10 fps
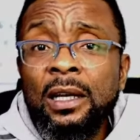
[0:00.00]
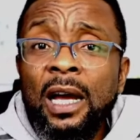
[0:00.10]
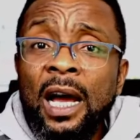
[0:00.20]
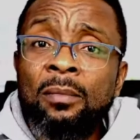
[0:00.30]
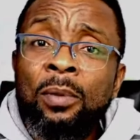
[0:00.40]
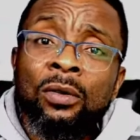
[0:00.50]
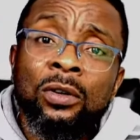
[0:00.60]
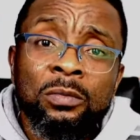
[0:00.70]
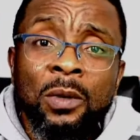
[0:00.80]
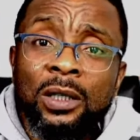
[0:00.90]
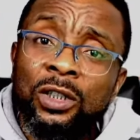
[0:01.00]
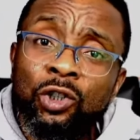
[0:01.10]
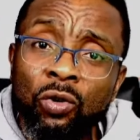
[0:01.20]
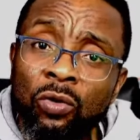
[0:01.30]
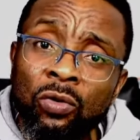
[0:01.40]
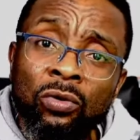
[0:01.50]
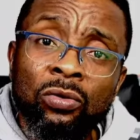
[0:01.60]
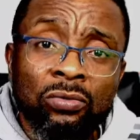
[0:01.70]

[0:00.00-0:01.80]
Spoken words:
I borrowed money to